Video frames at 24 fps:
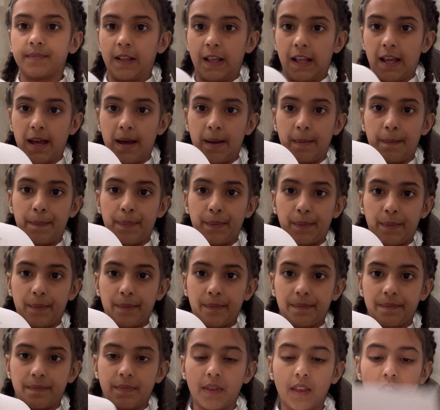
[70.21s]
Yeah.
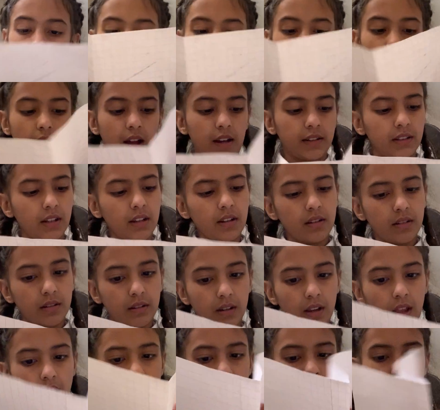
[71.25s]
I don't,
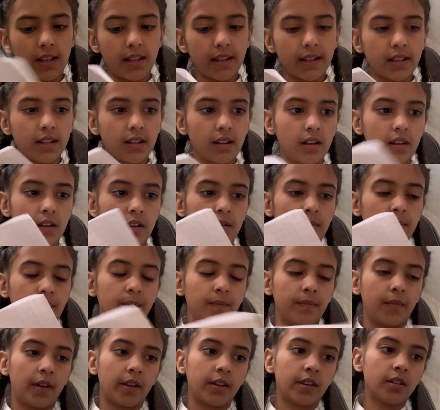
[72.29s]
it's like, um,
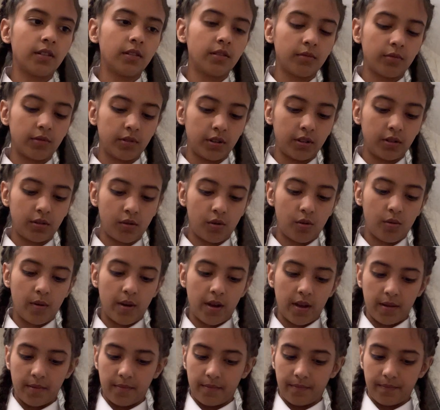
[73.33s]
I don't know what you call
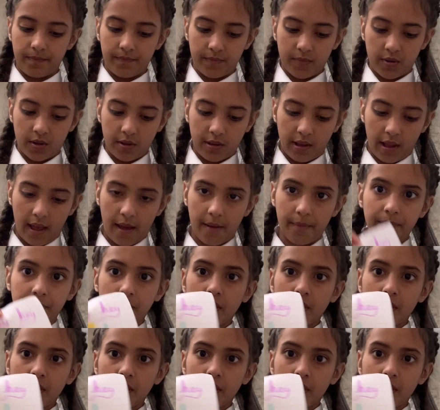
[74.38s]
it, but yeah.